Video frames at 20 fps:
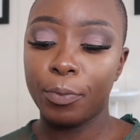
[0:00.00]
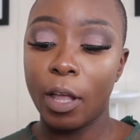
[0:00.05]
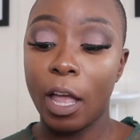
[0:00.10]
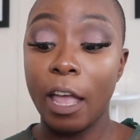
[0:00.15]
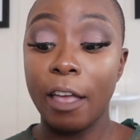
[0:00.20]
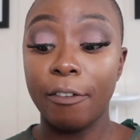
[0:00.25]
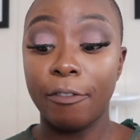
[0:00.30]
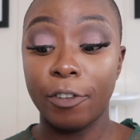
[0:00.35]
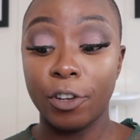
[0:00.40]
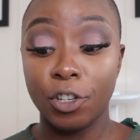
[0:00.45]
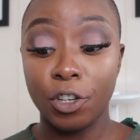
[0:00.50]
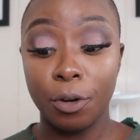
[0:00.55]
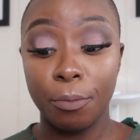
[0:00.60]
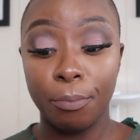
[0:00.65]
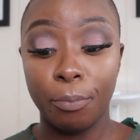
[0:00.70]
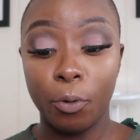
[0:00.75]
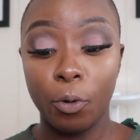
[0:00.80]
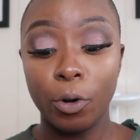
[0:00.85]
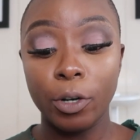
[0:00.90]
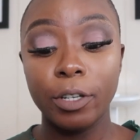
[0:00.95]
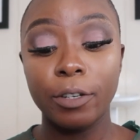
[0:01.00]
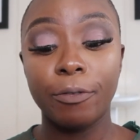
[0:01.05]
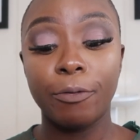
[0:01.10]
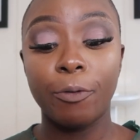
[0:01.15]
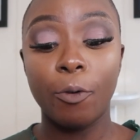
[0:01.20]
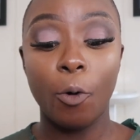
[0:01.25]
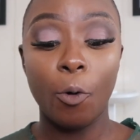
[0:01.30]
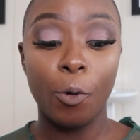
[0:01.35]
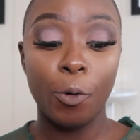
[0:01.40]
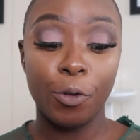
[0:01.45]
a vision board
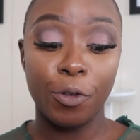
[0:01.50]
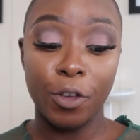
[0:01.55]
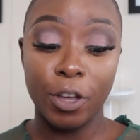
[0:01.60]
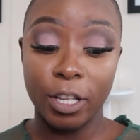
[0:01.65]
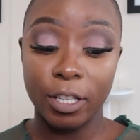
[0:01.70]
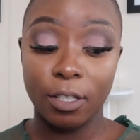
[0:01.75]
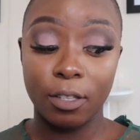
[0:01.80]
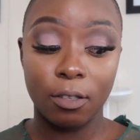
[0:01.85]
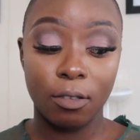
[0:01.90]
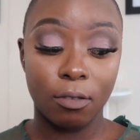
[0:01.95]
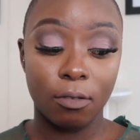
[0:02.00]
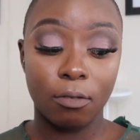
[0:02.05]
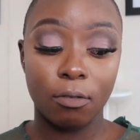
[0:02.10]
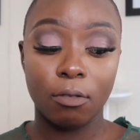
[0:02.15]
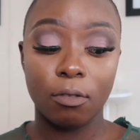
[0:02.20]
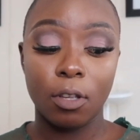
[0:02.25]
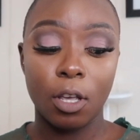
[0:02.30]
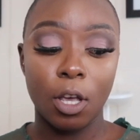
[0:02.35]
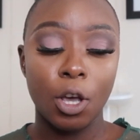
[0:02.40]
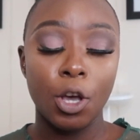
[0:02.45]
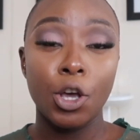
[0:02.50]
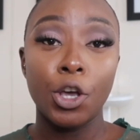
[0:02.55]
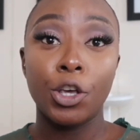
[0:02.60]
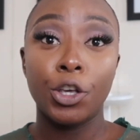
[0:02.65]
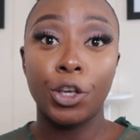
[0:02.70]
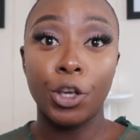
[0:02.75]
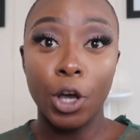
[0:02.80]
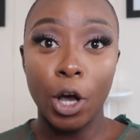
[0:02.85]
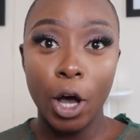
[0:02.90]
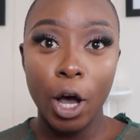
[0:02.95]
for this
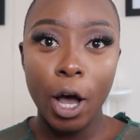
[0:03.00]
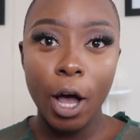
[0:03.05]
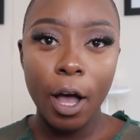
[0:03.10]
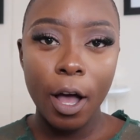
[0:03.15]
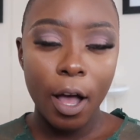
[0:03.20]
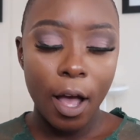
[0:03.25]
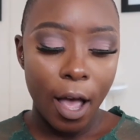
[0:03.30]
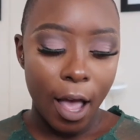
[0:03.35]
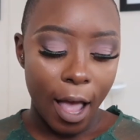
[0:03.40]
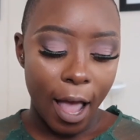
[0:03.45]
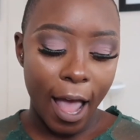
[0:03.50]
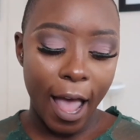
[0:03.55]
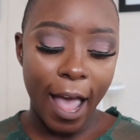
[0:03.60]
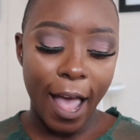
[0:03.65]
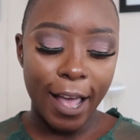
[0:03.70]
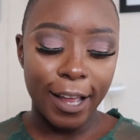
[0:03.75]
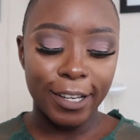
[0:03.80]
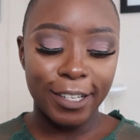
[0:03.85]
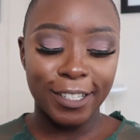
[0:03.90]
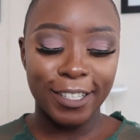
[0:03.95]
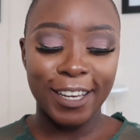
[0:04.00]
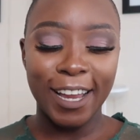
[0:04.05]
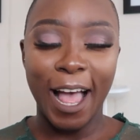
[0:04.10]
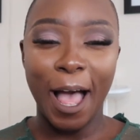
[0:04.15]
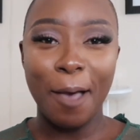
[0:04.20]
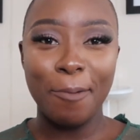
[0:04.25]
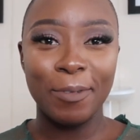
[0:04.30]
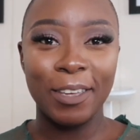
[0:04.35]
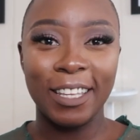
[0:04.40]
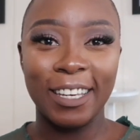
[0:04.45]
year, and
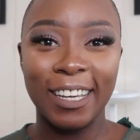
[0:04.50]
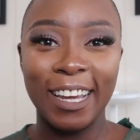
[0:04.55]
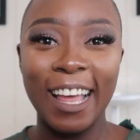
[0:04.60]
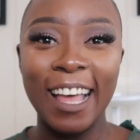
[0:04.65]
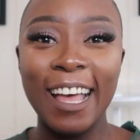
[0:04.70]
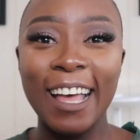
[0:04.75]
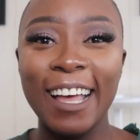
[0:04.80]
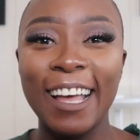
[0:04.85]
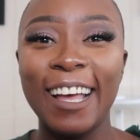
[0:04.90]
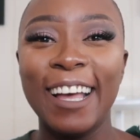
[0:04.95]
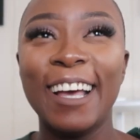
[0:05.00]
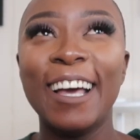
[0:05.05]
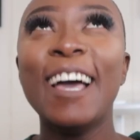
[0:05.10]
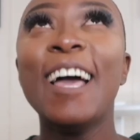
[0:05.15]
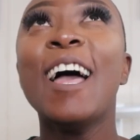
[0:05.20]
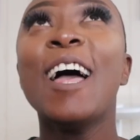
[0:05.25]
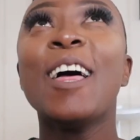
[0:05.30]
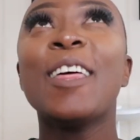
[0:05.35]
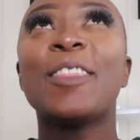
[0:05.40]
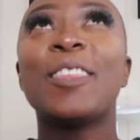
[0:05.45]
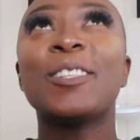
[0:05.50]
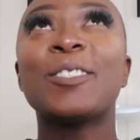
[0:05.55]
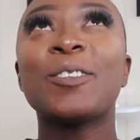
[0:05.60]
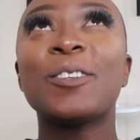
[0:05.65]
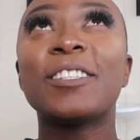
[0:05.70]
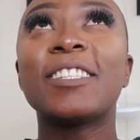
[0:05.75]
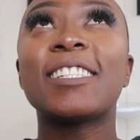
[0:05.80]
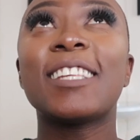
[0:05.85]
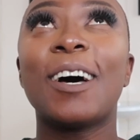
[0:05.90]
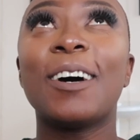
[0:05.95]
this
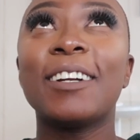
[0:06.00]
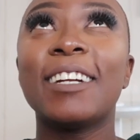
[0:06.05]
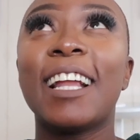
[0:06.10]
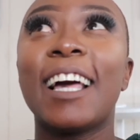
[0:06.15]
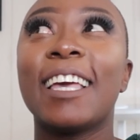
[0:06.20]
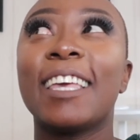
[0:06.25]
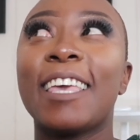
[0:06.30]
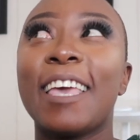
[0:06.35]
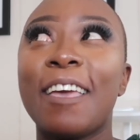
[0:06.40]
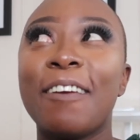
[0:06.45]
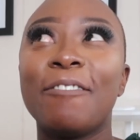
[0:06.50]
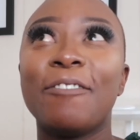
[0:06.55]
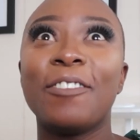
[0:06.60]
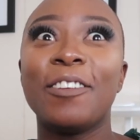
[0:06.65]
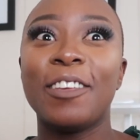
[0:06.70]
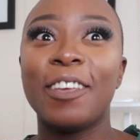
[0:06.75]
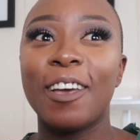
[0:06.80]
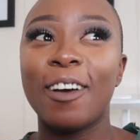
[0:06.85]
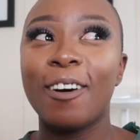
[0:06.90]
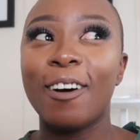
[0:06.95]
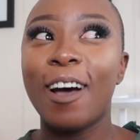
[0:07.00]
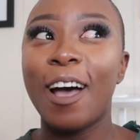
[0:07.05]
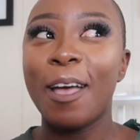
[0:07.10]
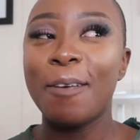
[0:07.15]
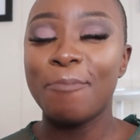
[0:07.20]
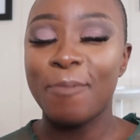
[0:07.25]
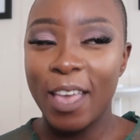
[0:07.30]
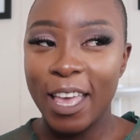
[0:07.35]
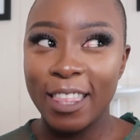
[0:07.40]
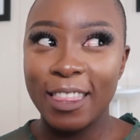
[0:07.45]
would sound like every year I
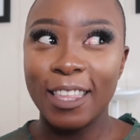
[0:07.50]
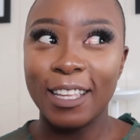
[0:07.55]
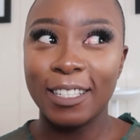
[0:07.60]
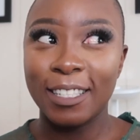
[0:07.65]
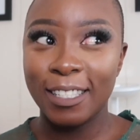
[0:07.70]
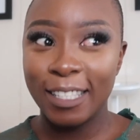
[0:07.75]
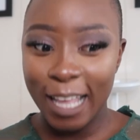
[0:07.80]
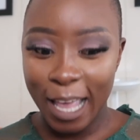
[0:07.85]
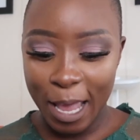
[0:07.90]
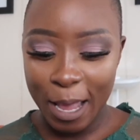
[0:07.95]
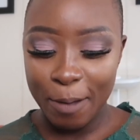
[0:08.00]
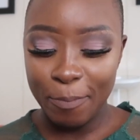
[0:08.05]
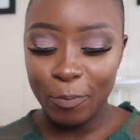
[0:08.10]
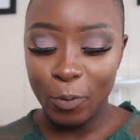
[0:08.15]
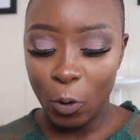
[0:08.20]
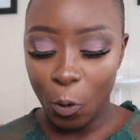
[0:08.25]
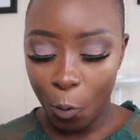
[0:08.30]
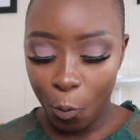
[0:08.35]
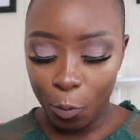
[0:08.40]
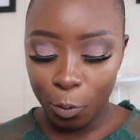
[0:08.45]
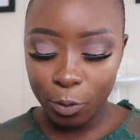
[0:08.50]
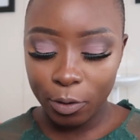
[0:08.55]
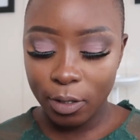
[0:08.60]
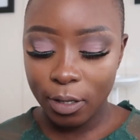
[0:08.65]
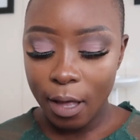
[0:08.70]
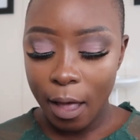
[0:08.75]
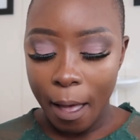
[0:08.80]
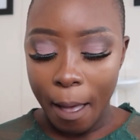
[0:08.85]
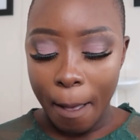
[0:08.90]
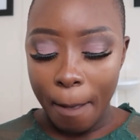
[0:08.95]
make the same
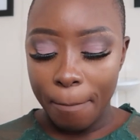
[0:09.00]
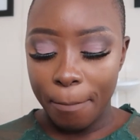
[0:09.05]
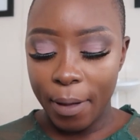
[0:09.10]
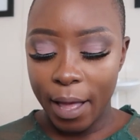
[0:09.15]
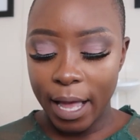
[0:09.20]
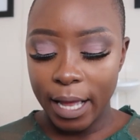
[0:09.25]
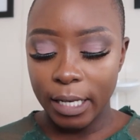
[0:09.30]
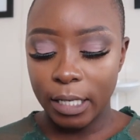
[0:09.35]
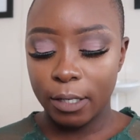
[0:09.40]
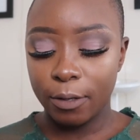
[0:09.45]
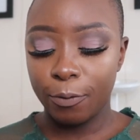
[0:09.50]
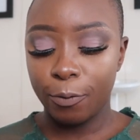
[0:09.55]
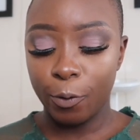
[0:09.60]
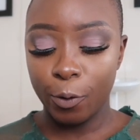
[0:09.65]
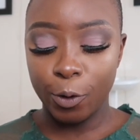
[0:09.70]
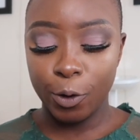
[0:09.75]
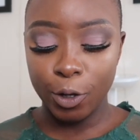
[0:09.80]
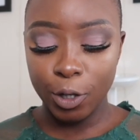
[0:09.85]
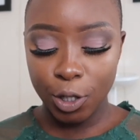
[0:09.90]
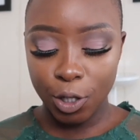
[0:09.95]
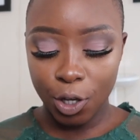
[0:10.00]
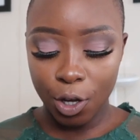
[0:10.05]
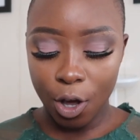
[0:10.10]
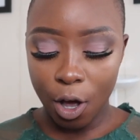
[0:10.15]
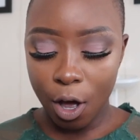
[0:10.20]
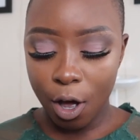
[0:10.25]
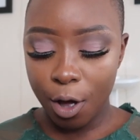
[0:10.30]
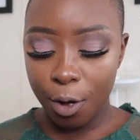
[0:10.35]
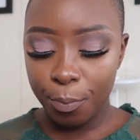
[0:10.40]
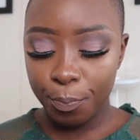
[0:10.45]
goals, but for this
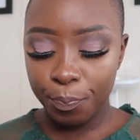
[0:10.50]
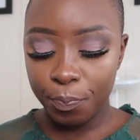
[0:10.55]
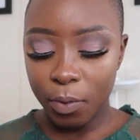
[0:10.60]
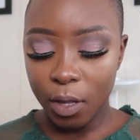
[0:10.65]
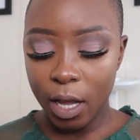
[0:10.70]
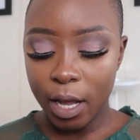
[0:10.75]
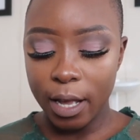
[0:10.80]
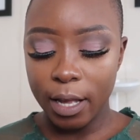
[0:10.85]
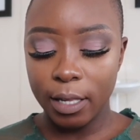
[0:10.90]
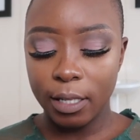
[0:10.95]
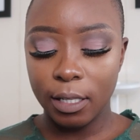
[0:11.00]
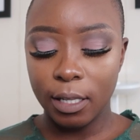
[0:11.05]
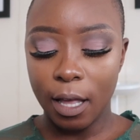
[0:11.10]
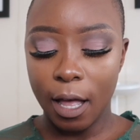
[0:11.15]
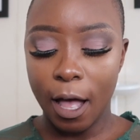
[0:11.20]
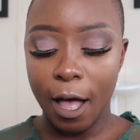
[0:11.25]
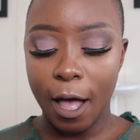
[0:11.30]
year is